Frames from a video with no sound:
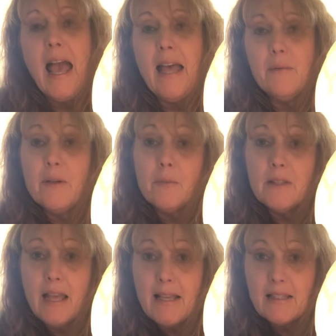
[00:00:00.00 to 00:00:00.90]
and it will
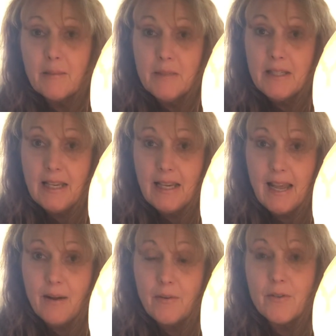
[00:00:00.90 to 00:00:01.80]
last up to 10
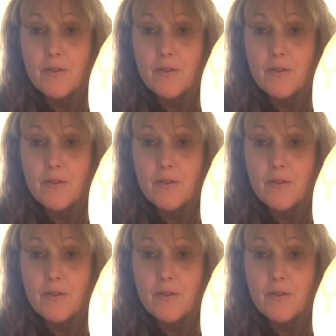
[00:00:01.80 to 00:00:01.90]
hours.